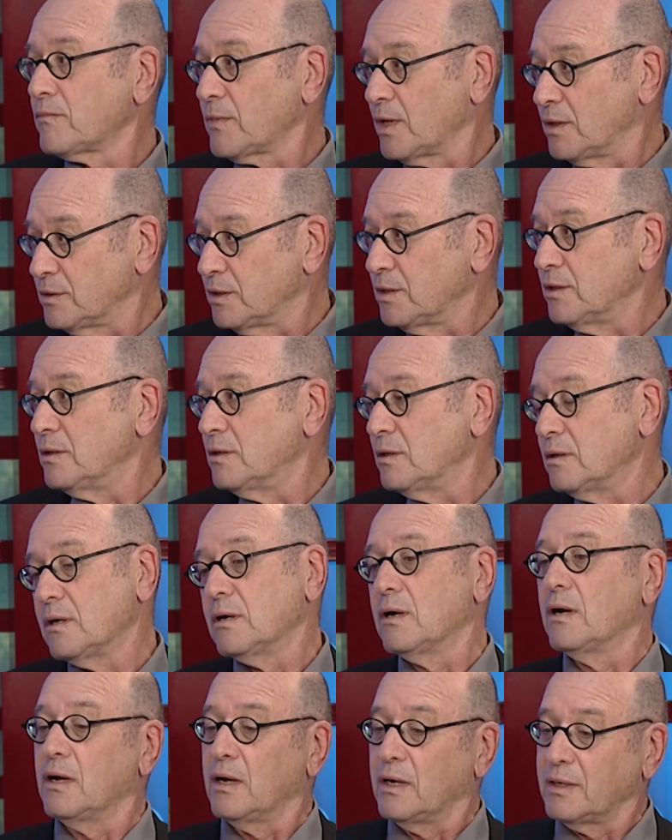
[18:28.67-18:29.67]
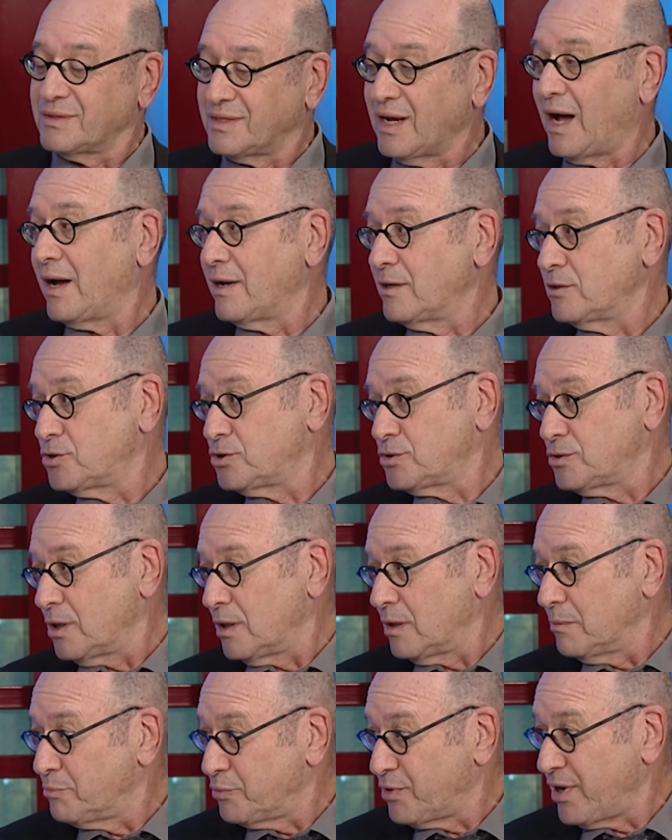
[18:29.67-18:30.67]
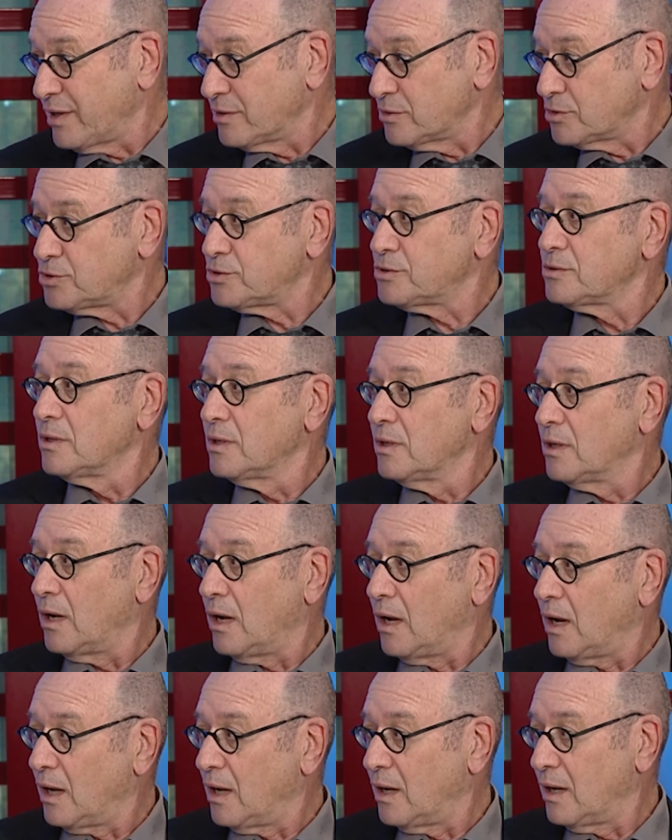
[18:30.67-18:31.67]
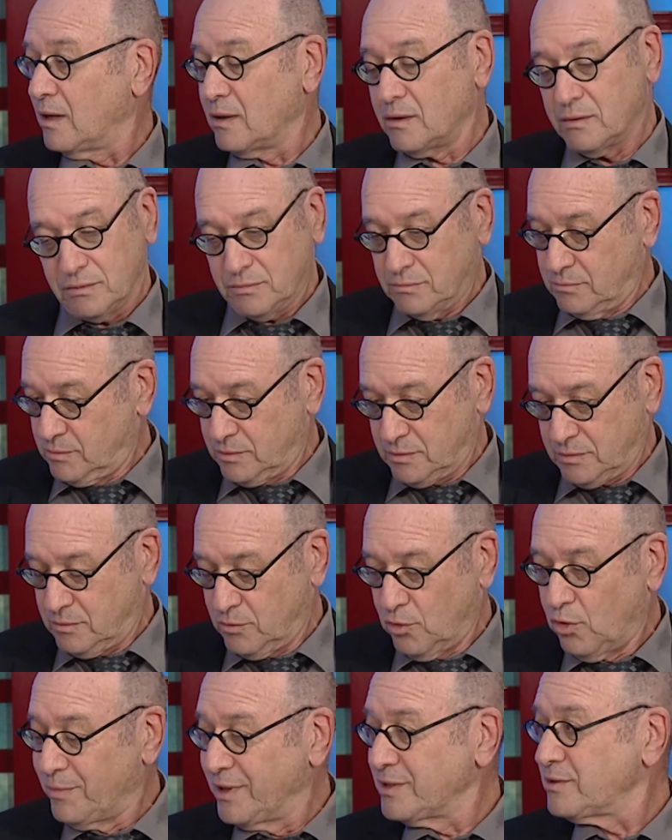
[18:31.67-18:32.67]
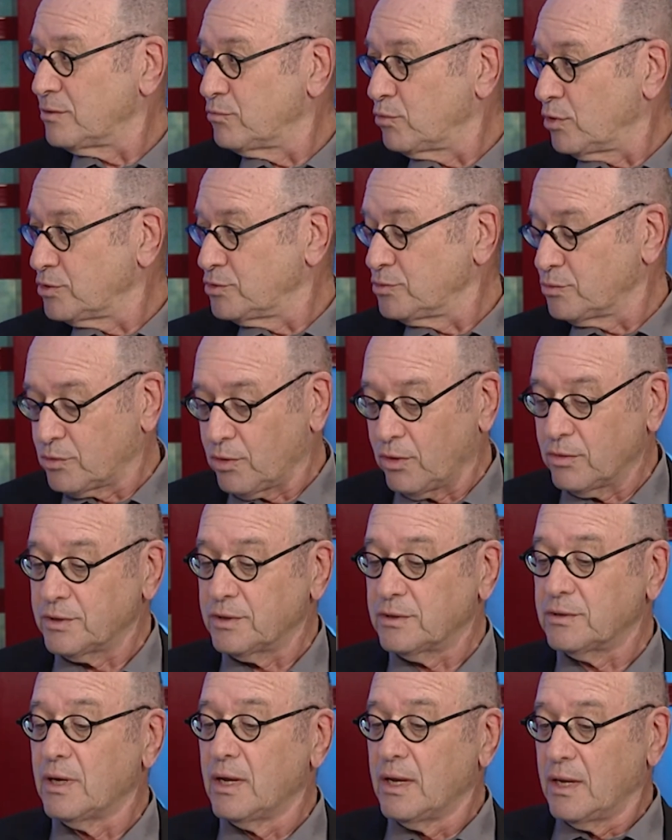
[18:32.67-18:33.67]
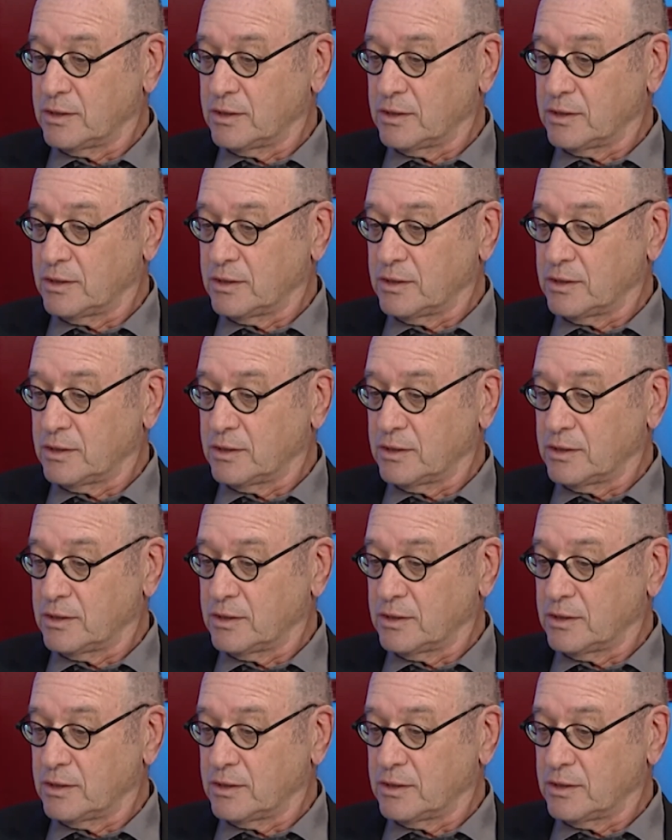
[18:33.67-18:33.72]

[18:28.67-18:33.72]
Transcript: the Daesh branch, no matter what you call it.